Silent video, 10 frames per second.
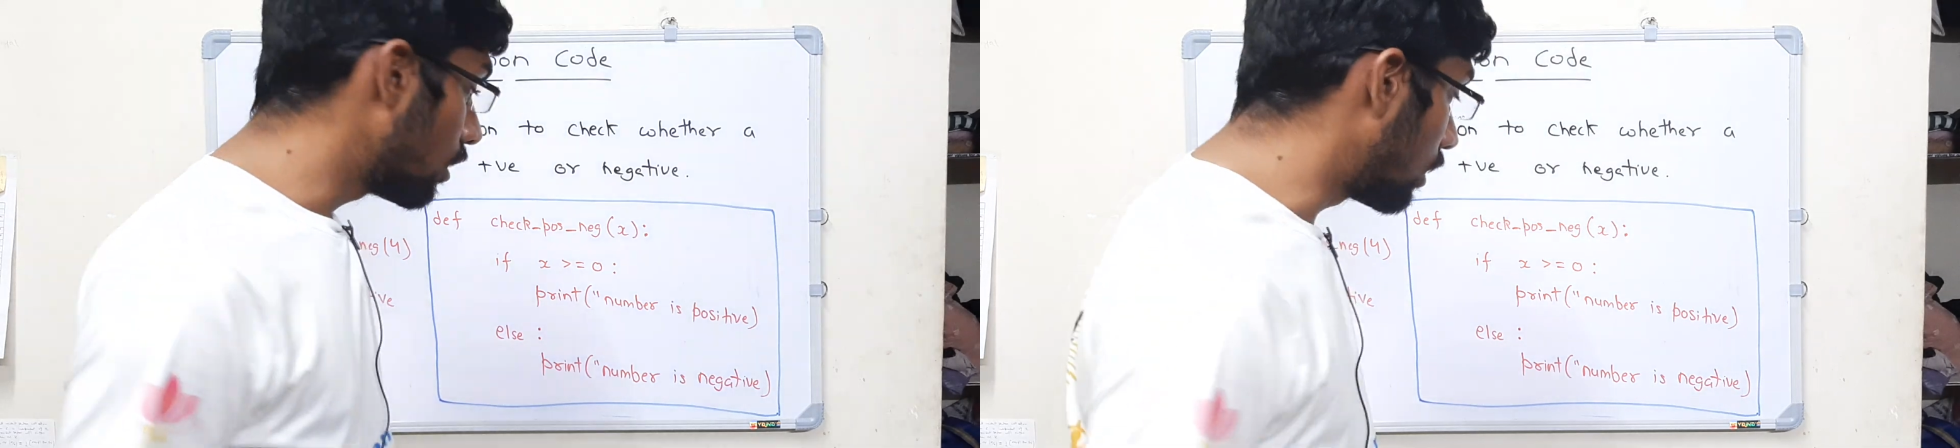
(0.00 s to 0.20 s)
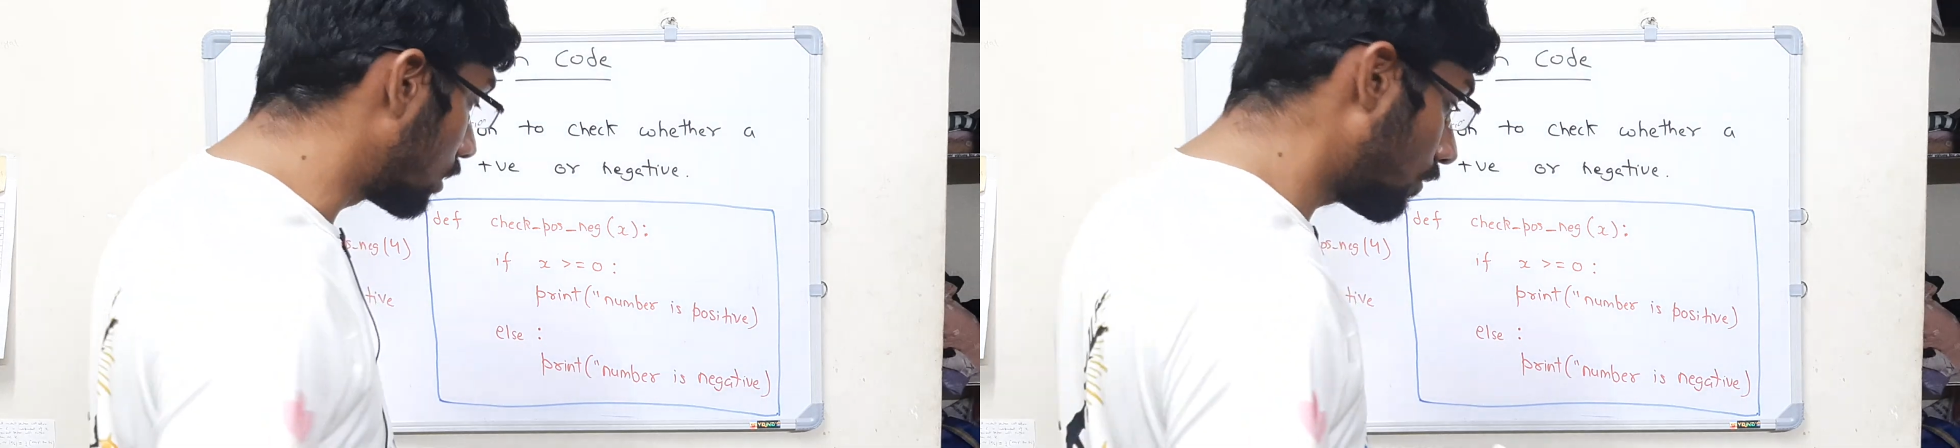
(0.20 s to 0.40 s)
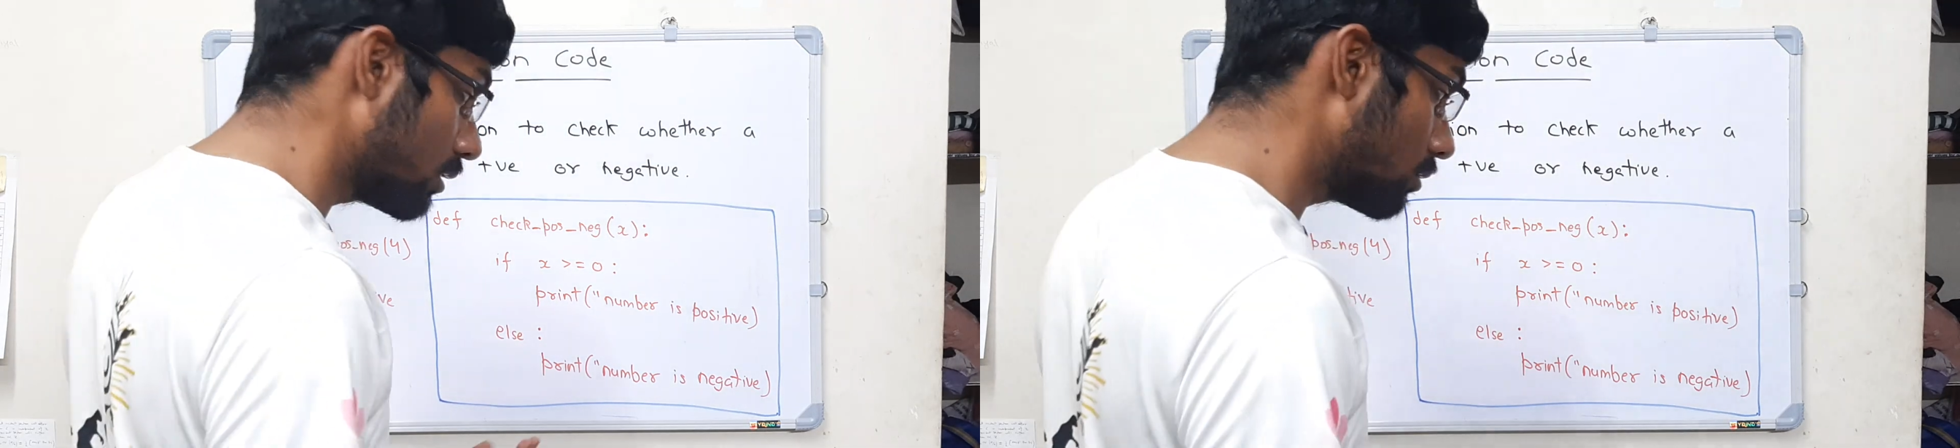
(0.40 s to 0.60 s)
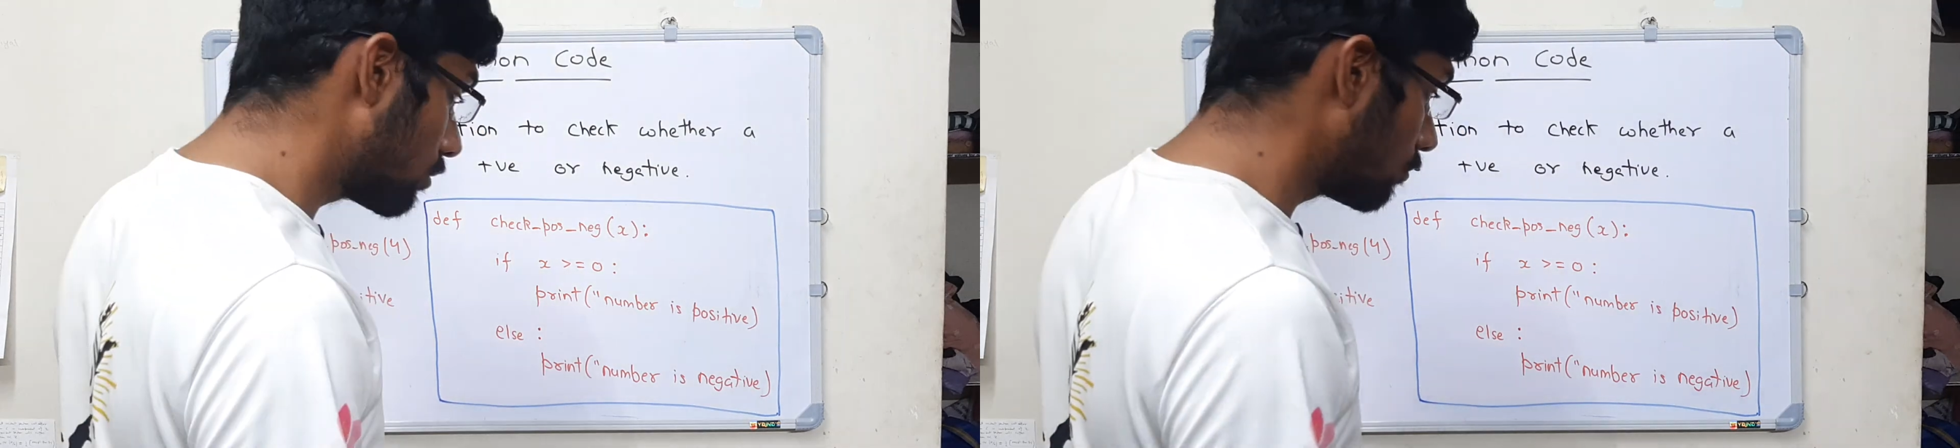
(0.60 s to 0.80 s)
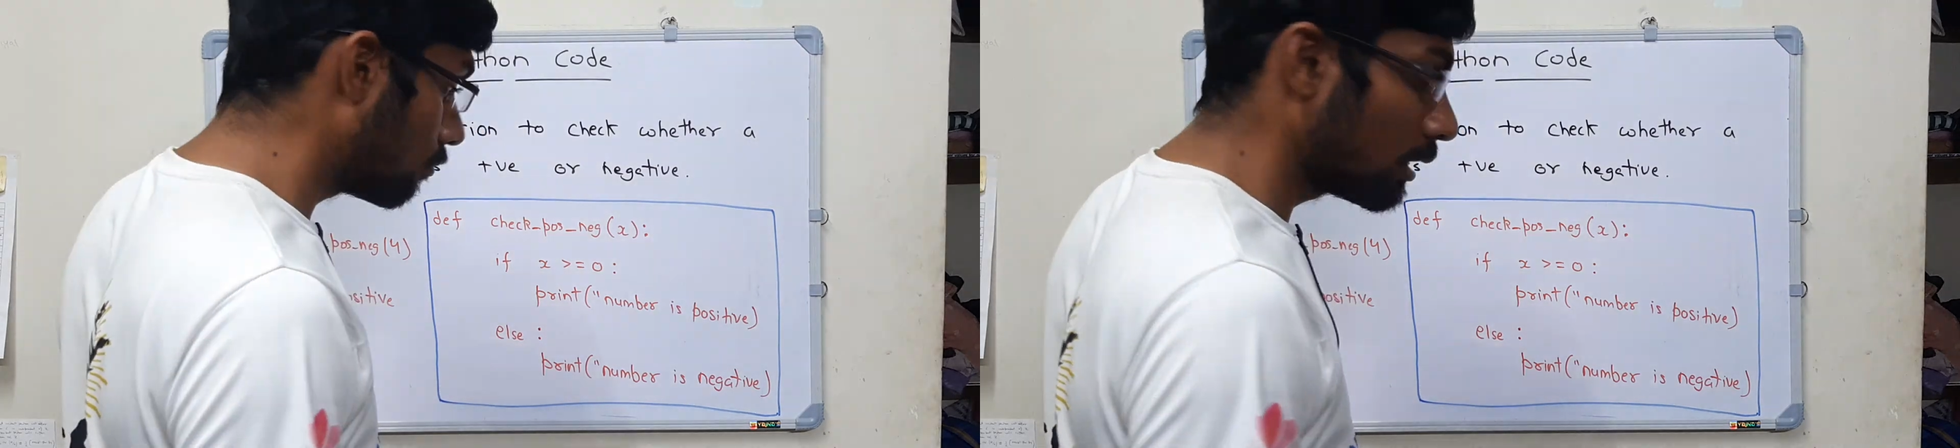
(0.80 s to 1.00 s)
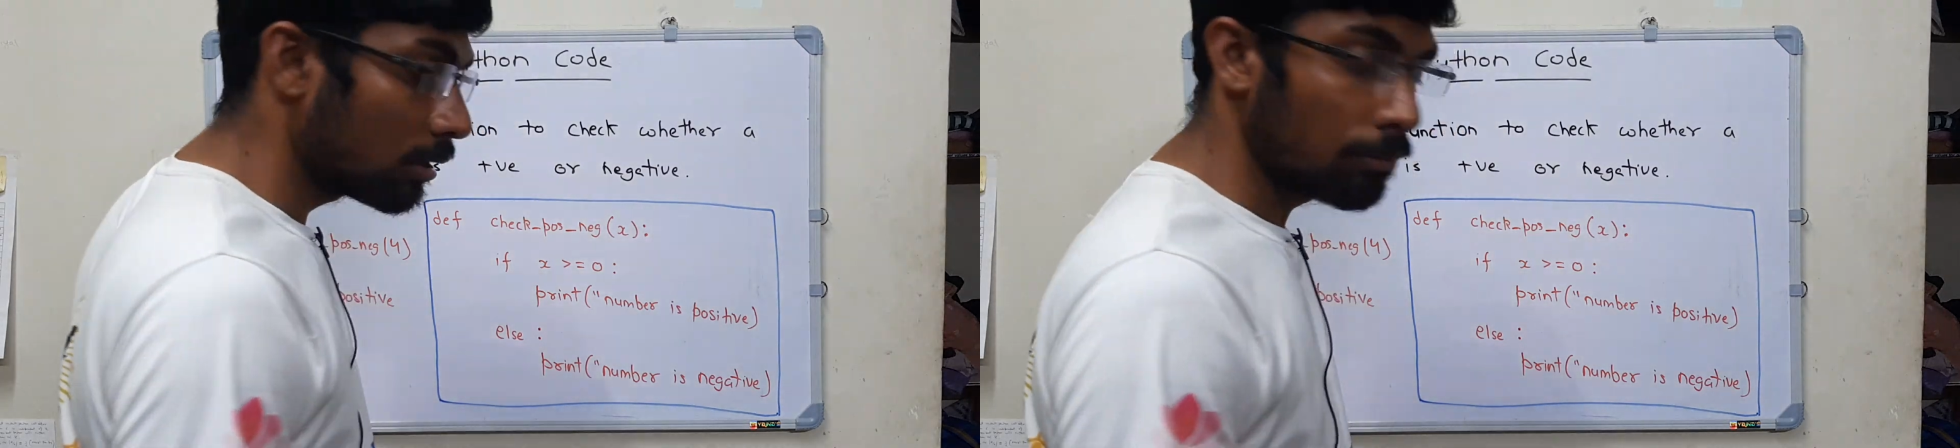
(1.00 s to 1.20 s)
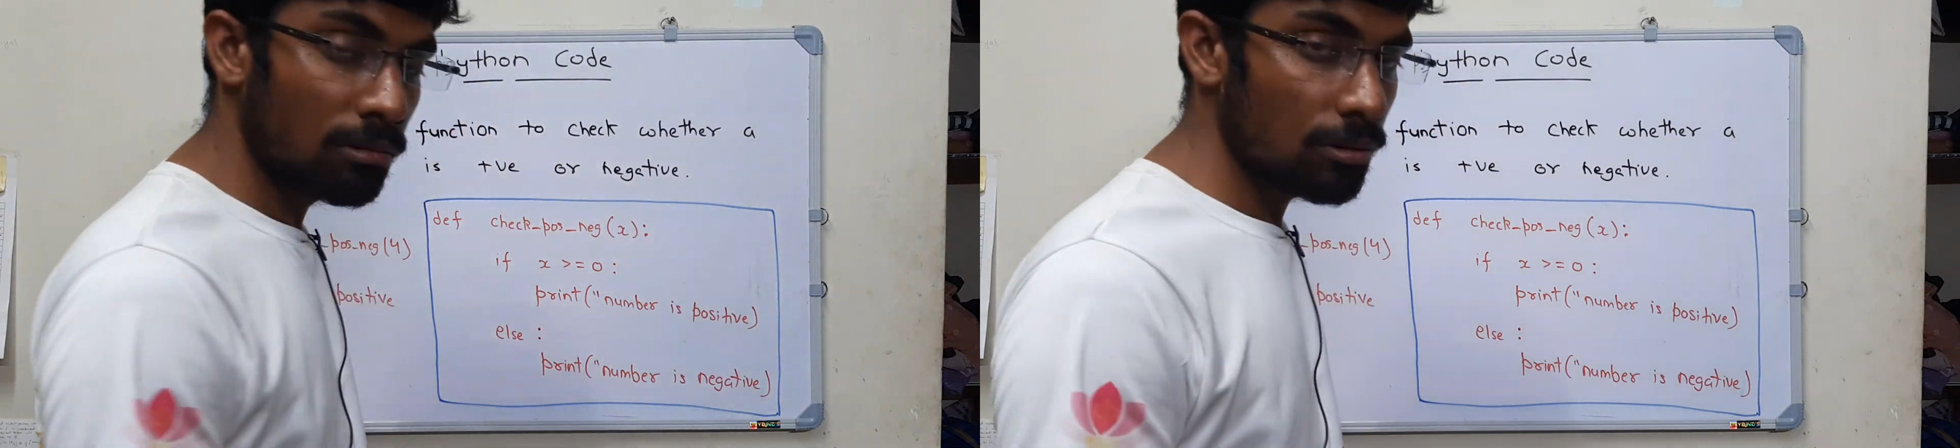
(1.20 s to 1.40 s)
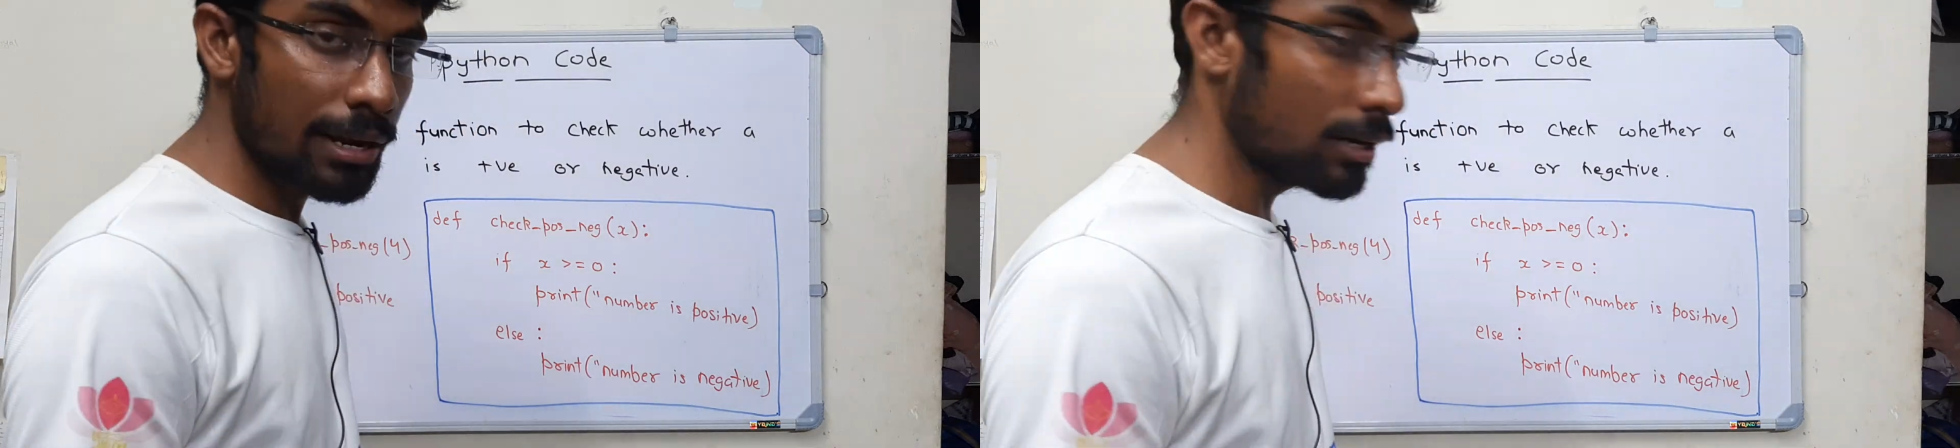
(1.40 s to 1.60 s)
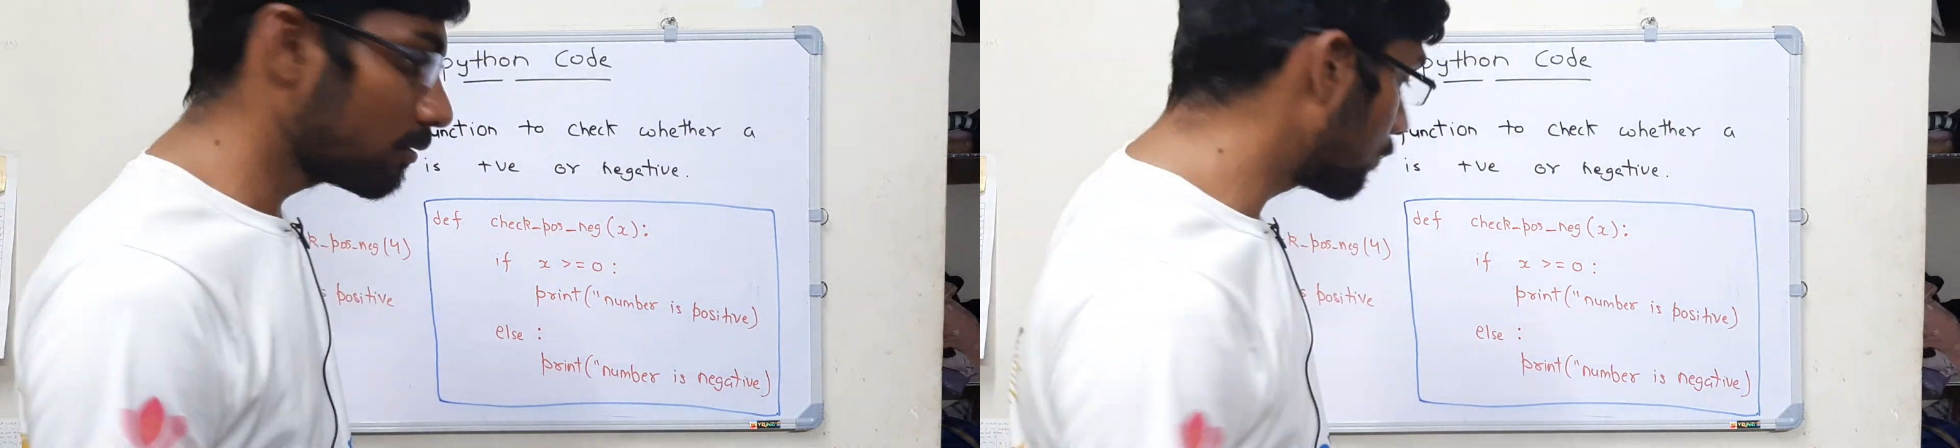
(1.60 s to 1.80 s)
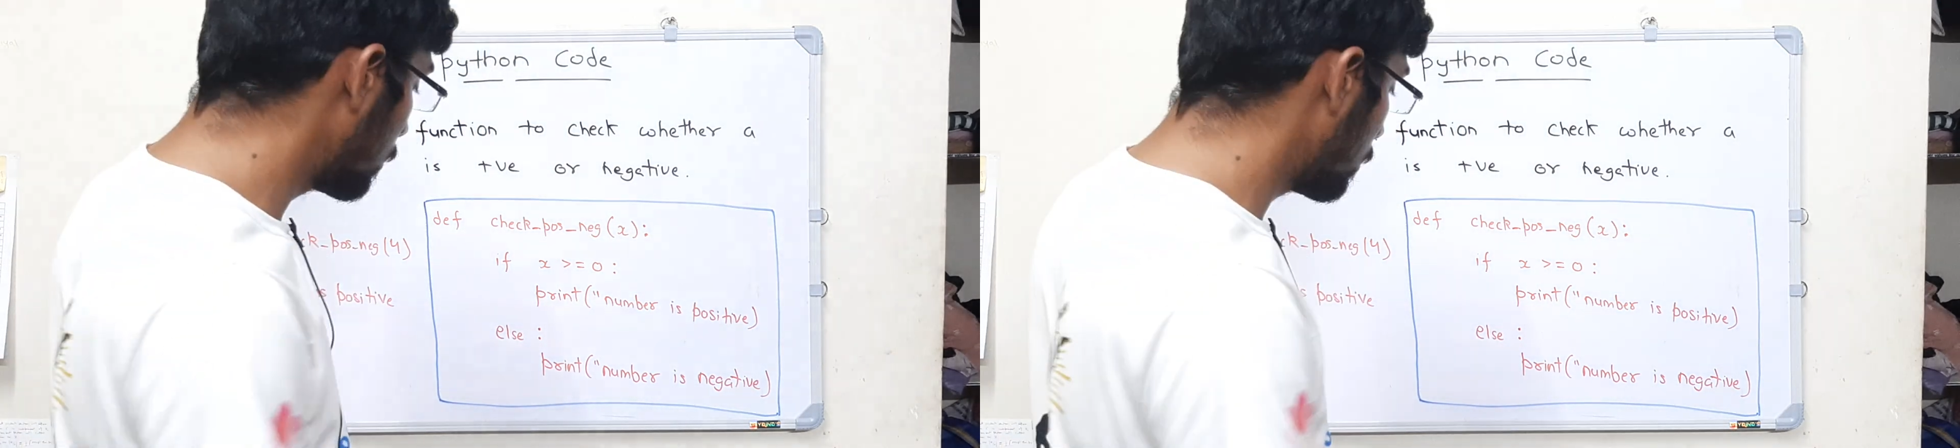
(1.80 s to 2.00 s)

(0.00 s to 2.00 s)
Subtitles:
Otherwise, my number will be negative.